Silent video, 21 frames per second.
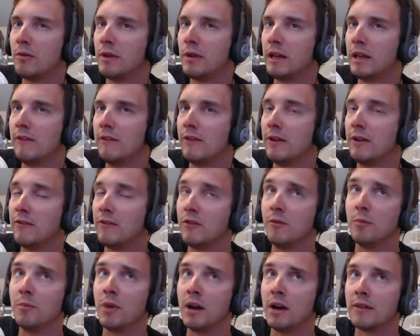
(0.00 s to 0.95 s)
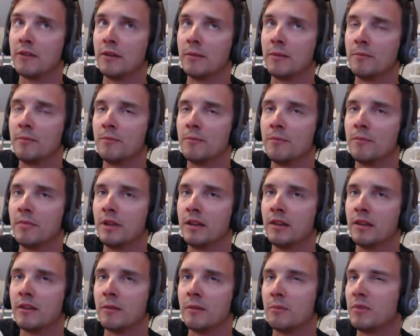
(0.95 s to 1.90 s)
even if you bought them
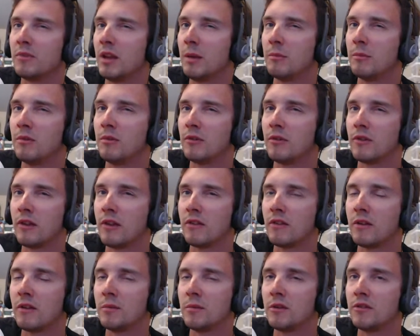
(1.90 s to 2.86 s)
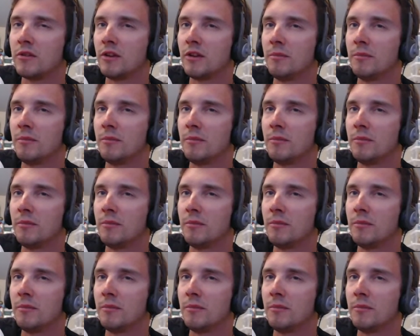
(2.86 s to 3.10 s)
in September. Does that sound about right?